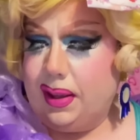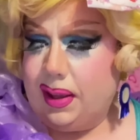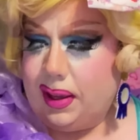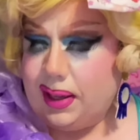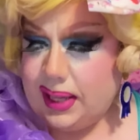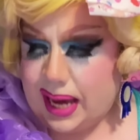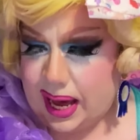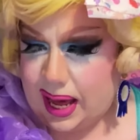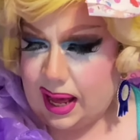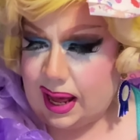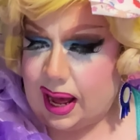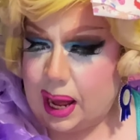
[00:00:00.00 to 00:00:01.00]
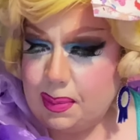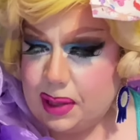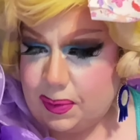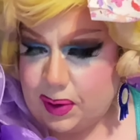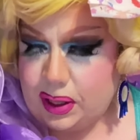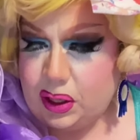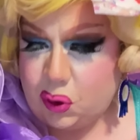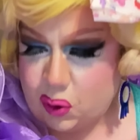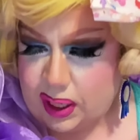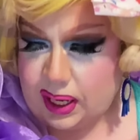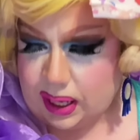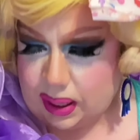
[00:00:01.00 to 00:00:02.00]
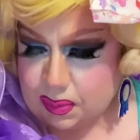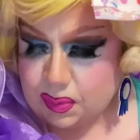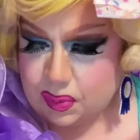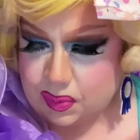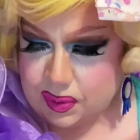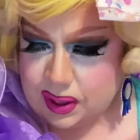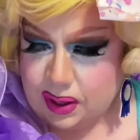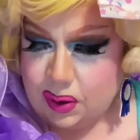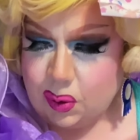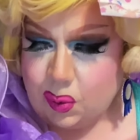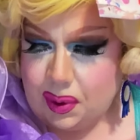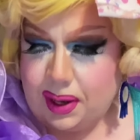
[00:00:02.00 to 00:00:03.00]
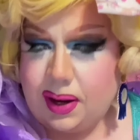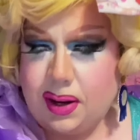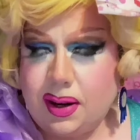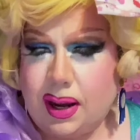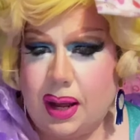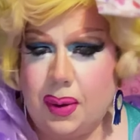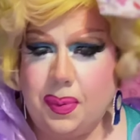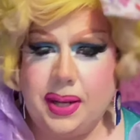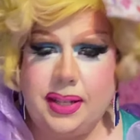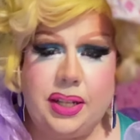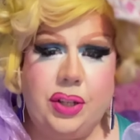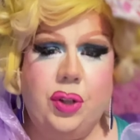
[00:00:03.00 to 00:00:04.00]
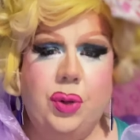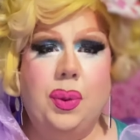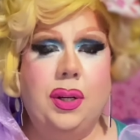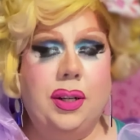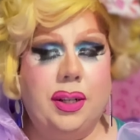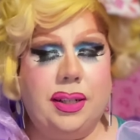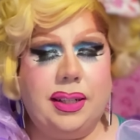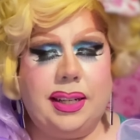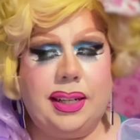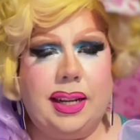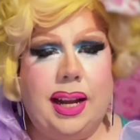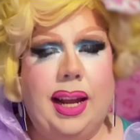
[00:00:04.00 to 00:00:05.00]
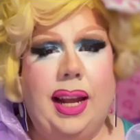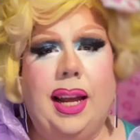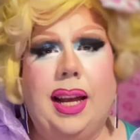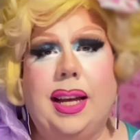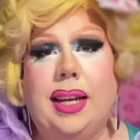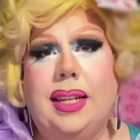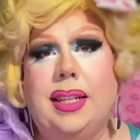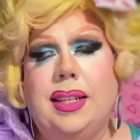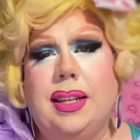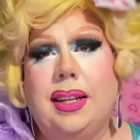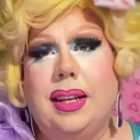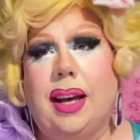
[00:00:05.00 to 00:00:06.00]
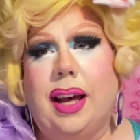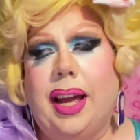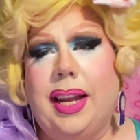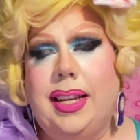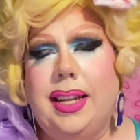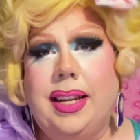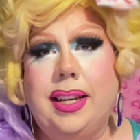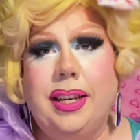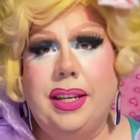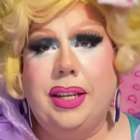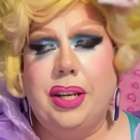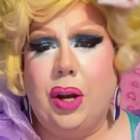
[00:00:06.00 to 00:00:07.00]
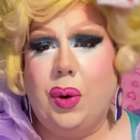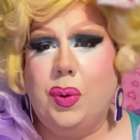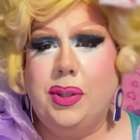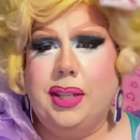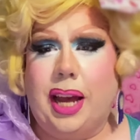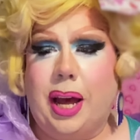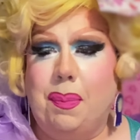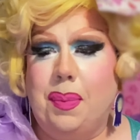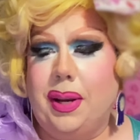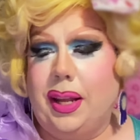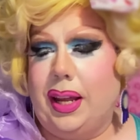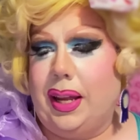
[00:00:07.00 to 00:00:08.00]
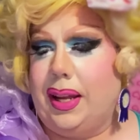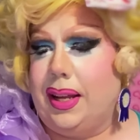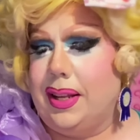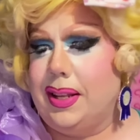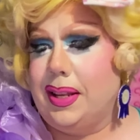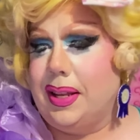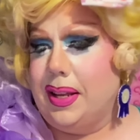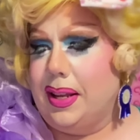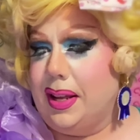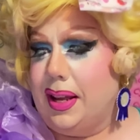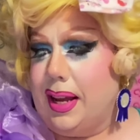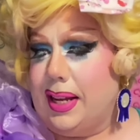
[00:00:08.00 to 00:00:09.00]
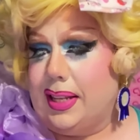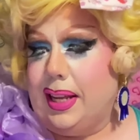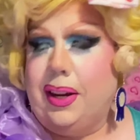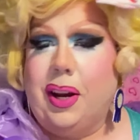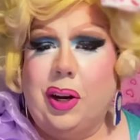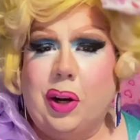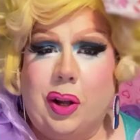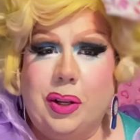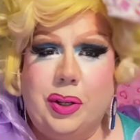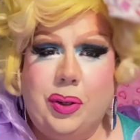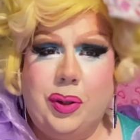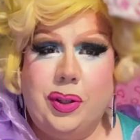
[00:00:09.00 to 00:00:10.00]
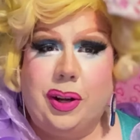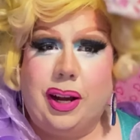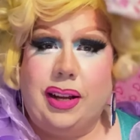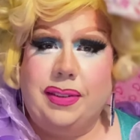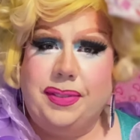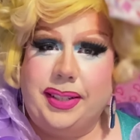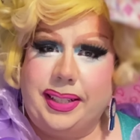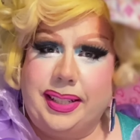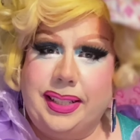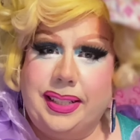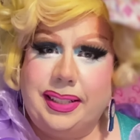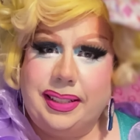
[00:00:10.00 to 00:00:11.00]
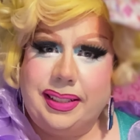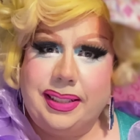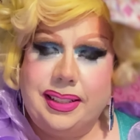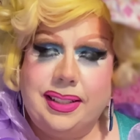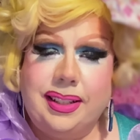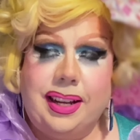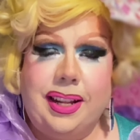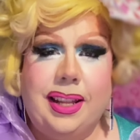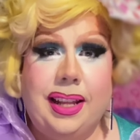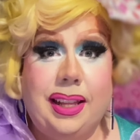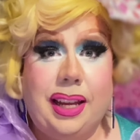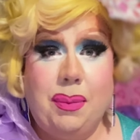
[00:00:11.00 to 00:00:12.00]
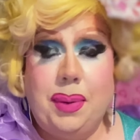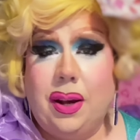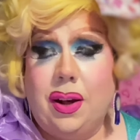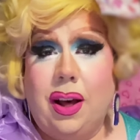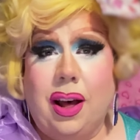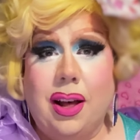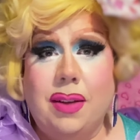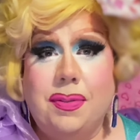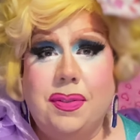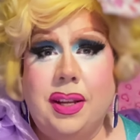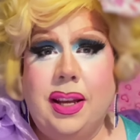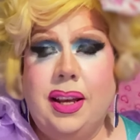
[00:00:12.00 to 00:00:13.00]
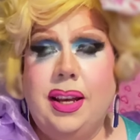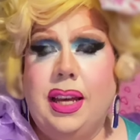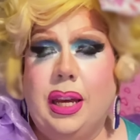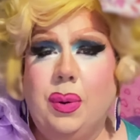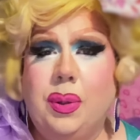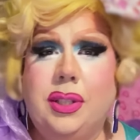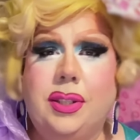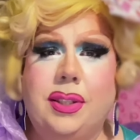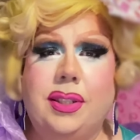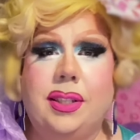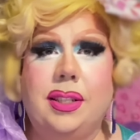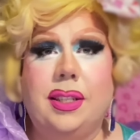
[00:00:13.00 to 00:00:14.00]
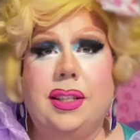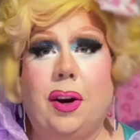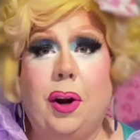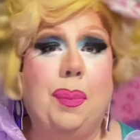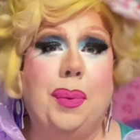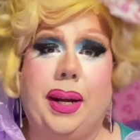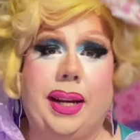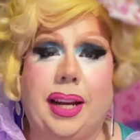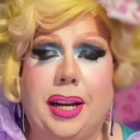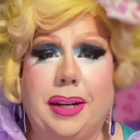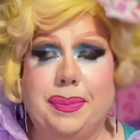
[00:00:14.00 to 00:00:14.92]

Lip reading: yeah, I'm living the dream where I went into work and I didn't know what was happening as I got called into an office and they laid me off. It was heartbreaking.